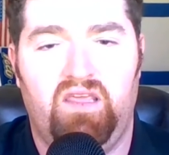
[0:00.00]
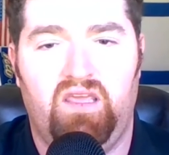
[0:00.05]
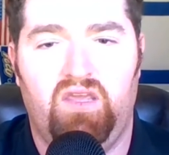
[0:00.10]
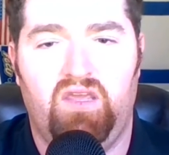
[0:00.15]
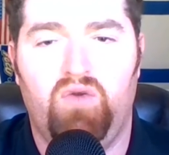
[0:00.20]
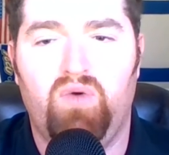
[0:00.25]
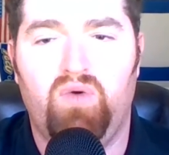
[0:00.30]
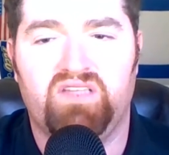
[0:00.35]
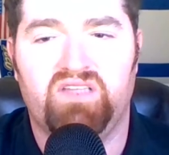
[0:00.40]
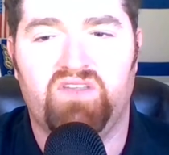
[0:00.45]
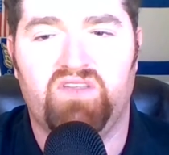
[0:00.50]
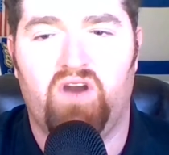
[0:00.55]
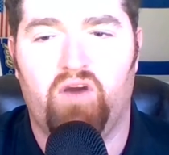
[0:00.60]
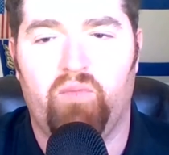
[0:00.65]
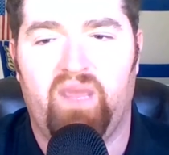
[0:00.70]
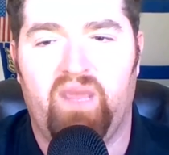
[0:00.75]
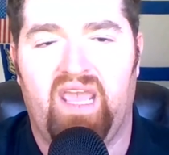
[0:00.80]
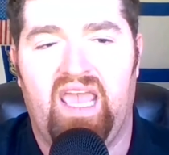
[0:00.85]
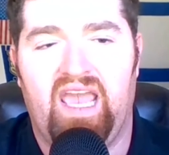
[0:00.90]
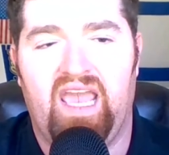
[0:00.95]
the U.S.
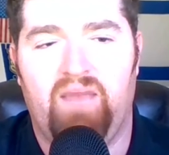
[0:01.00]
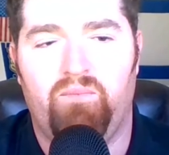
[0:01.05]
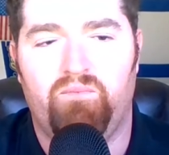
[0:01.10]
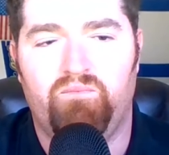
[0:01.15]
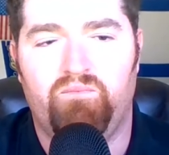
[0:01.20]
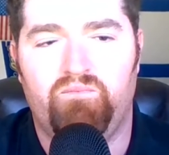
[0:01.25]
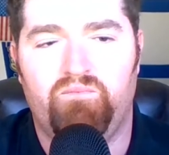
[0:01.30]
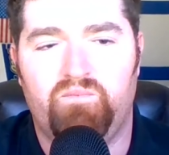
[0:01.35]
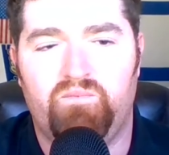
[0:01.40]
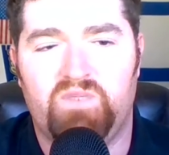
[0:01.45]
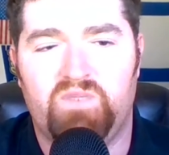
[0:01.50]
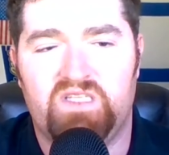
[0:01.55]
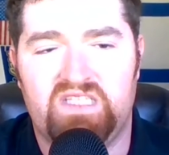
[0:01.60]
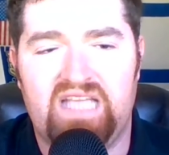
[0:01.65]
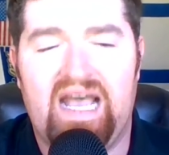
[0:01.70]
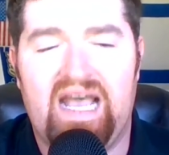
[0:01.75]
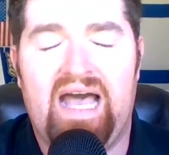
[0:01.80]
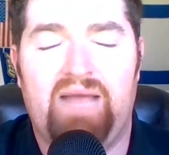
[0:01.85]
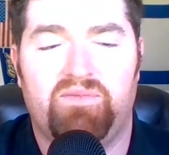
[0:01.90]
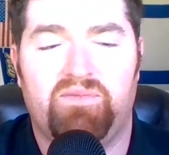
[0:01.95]
Army had
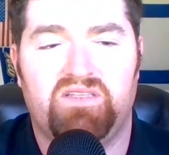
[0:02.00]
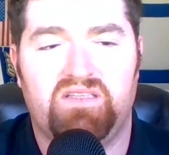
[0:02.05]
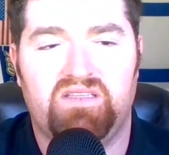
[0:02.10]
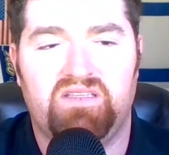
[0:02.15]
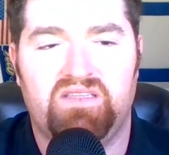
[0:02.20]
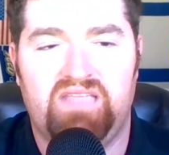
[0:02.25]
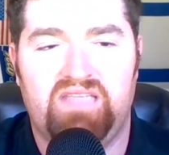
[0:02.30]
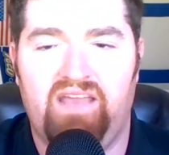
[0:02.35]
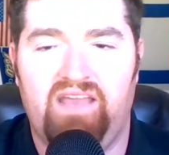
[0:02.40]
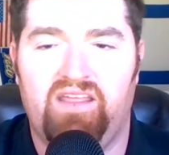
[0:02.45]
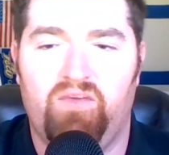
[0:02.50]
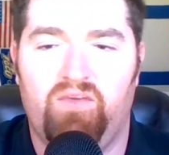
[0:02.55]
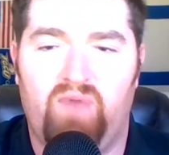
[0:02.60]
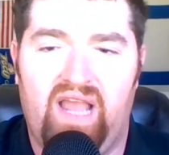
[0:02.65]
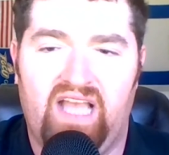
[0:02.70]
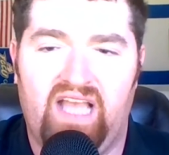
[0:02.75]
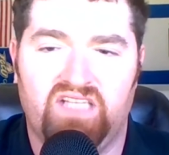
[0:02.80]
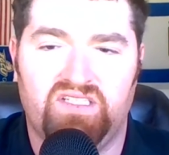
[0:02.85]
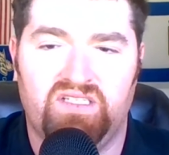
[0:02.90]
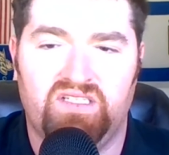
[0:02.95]
stopped
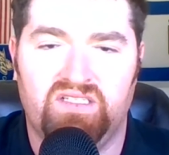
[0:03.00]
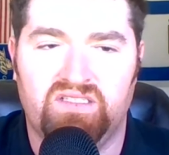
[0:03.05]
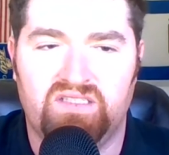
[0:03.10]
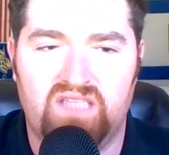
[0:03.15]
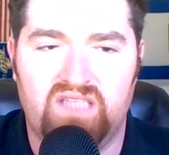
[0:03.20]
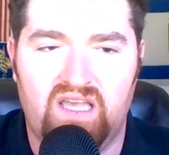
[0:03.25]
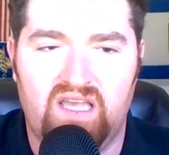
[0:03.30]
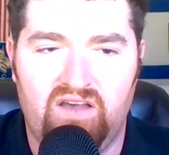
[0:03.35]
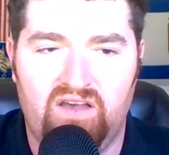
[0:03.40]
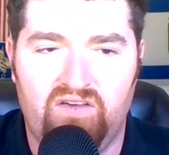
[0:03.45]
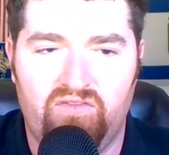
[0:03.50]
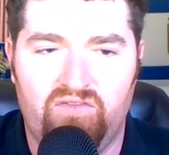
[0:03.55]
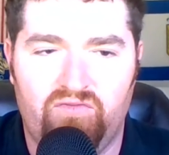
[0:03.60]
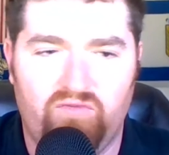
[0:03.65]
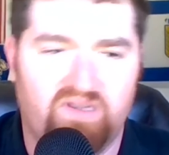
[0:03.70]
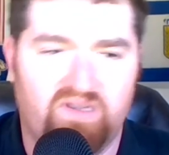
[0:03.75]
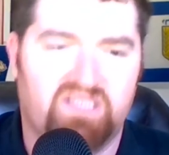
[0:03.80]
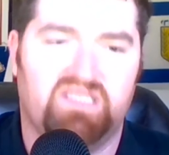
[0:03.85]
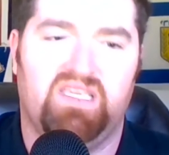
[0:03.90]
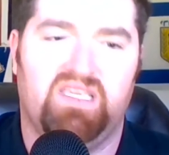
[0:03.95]
daily rations
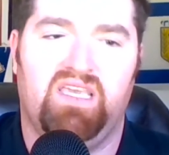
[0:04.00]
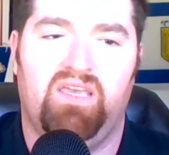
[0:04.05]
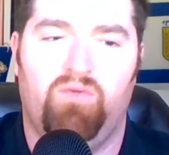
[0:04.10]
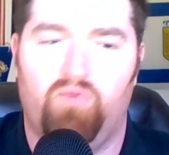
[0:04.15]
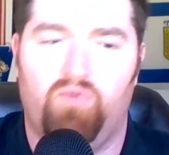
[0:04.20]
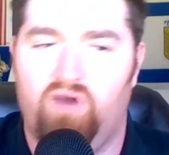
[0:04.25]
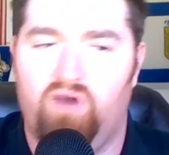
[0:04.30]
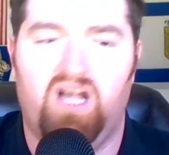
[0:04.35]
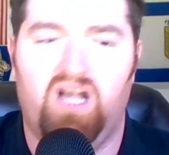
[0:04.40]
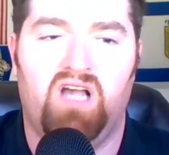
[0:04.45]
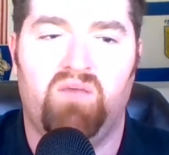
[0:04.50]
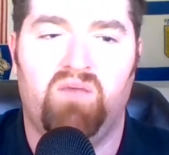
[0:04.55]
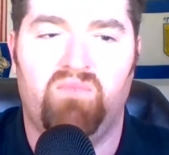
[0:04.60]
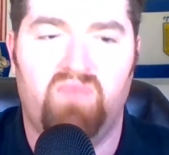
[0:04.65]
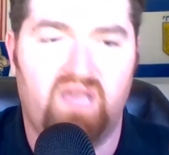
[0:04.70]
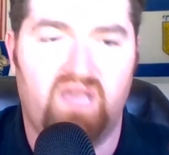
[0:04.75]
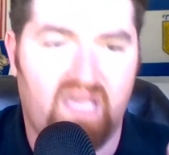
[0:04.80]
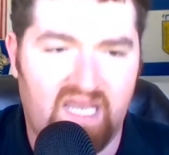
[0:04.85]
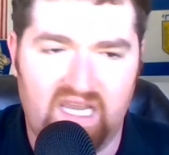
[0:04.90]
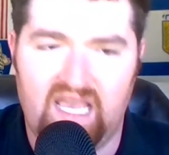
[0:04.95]
of whiskey,
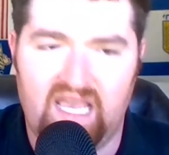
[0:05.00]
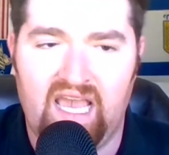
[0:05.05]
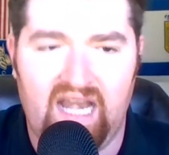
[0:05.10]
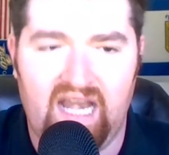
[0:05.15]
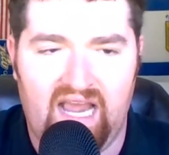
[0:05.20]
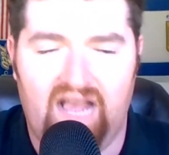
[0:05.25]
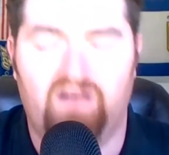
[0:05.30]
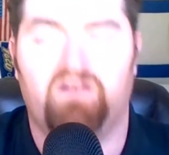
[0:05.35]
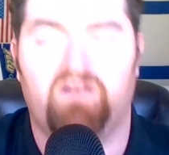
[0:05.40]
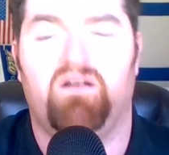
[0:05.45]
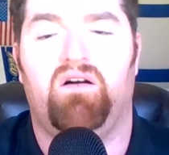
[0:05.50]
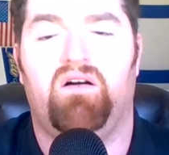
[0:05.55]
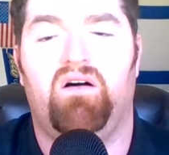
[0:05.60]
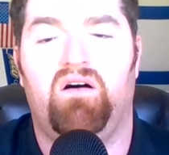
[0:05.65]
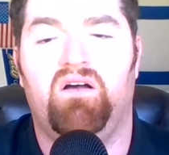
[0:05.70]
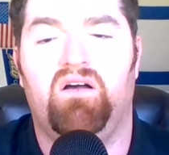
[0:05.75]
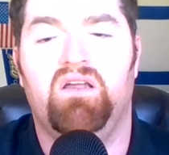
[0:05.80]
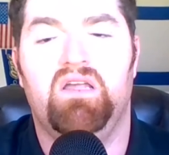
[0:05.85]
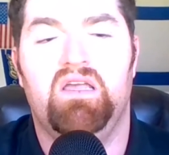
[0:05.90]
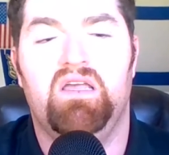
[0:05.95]
rum, any kind of
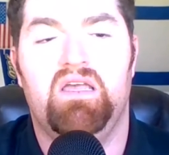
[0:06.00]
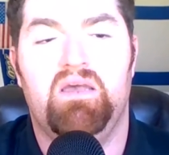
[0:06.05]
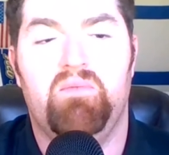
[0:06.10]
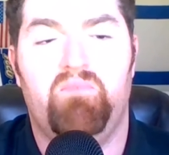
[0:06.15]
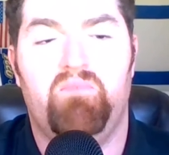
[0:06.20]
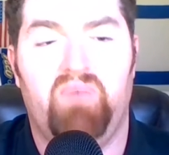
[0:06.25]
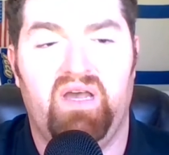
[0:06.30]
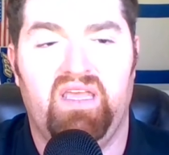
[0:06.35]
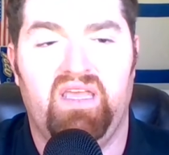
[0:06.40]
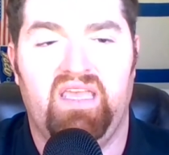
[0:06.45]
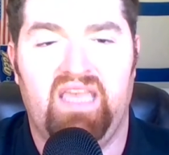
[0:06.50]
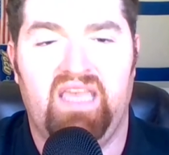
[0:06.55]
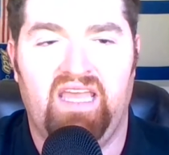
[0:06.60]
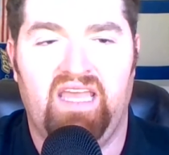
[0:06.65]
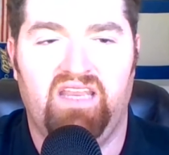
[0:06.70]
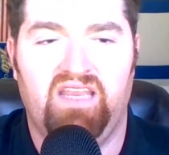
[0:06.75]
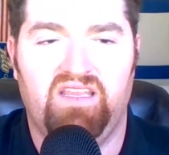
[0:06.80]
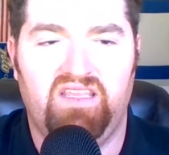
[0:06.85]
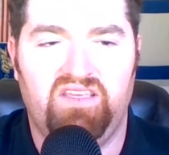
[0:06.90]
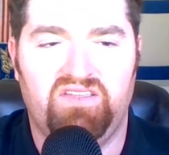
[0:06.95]
alcohol. But
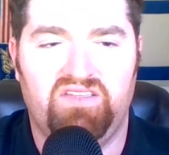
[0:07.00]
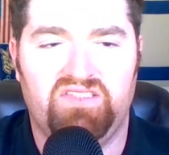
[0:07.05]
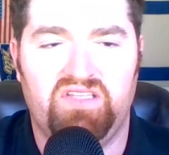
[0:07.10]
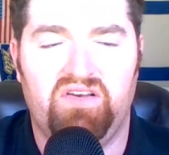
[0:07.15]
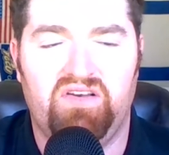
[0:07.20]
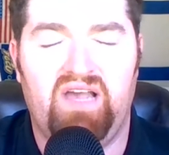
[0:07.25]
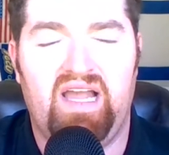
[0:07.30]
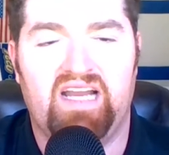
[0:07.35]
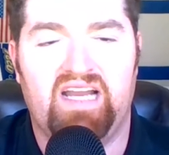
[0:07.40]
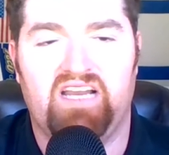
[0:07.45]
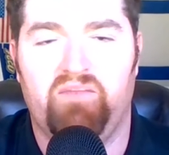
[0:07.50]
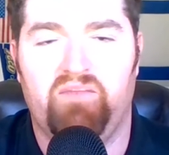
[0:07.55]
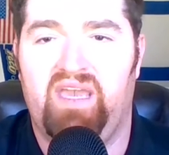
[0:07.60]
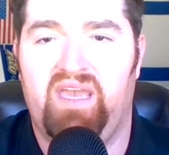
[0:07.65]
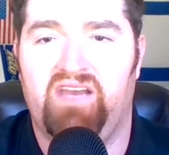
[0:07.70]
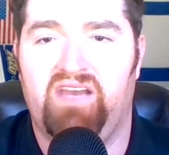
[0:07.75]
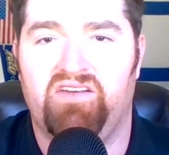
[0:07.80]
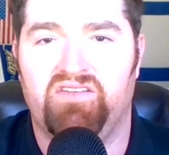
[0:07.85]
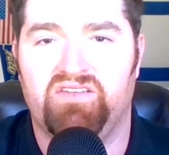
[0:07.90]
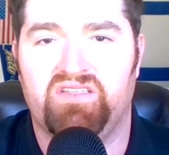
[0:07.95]
yet, you still had
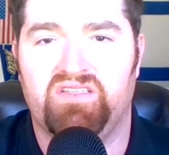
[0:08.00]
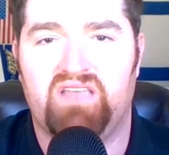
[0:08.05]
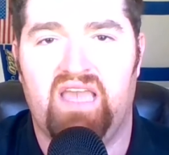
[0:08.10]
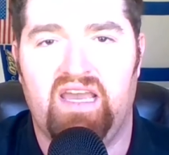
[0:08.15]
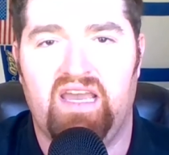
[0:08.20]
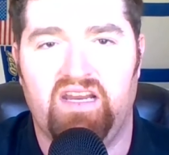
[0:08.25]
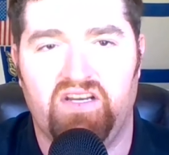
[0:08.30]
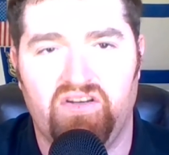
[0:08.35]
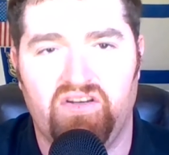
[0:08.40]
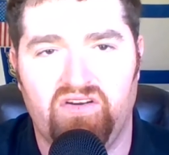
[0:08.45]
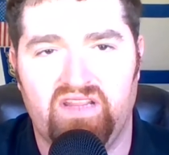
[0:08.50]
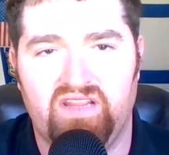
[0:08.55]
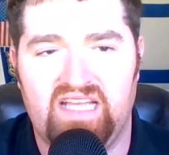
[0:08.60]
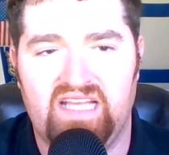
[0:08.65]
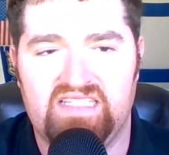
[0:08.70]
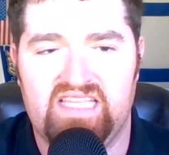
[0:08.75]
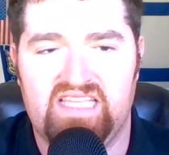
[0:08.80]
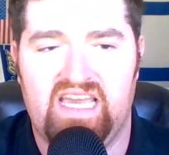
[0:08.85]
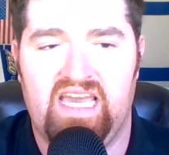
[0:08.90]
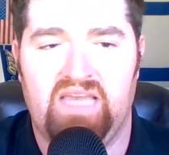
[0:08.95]
commanders kind of
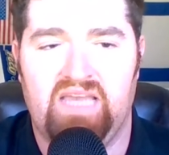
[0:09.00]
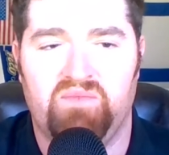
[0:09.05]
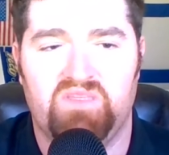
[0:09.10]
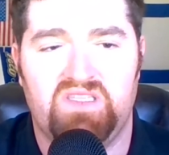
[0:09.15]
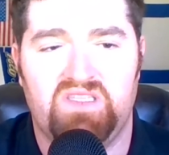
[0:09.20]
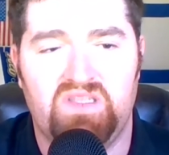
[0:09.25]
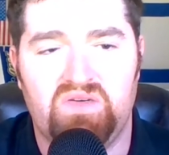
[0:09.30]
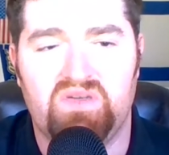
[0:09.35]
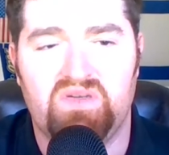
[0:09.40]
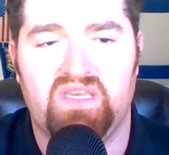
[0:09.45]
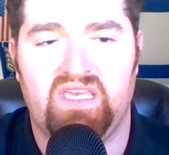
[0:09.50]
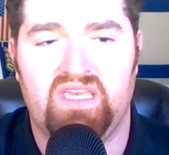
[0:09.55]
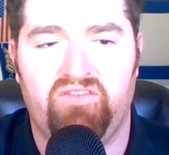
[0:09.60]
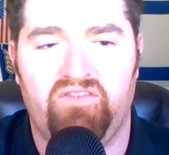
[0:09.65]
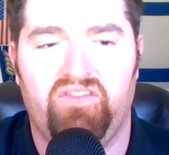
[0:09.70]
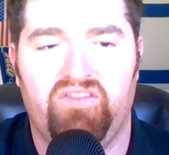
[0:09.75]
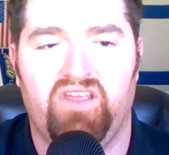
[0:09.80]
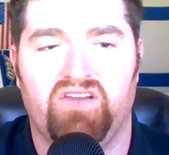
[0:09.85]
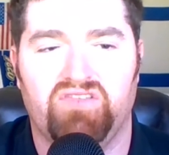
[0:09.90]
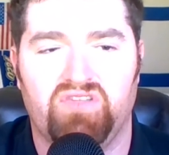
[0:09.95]
during that time still
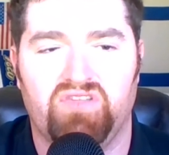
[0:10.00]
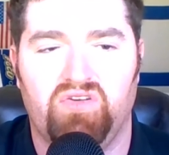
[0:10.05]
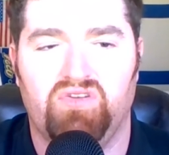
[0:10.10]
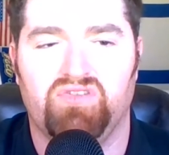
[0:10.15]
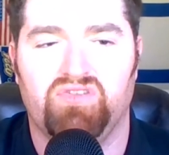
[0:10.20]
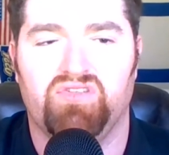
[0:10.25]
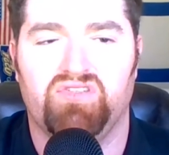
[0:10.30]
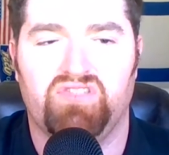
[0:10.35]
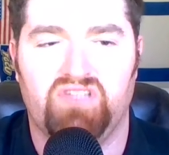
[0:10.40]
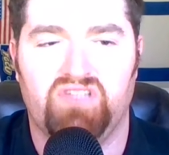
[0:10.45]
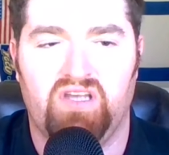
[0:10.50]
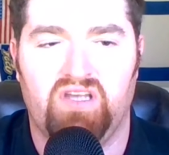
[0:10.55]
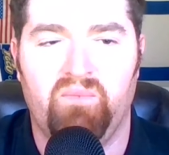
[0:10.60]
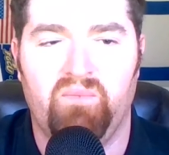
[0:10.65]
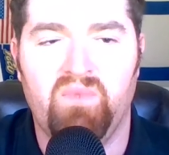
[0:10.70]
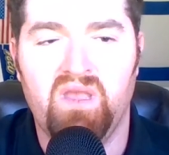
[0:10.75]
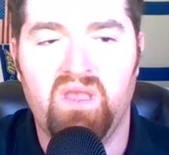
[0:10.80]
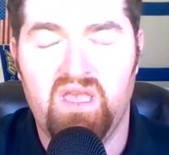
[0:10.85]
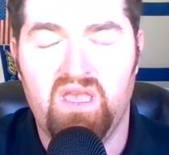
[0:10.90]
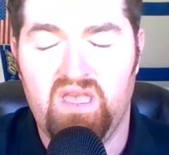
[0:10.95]
give their soldiers
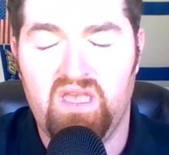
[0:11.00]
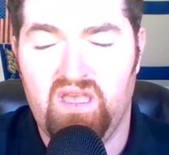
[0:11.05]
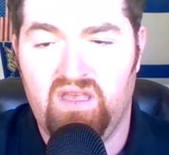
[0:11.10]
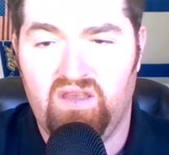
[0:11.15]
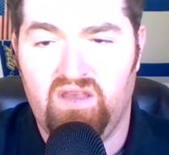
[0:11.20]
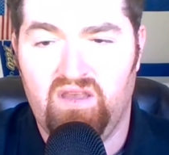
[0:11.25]
some,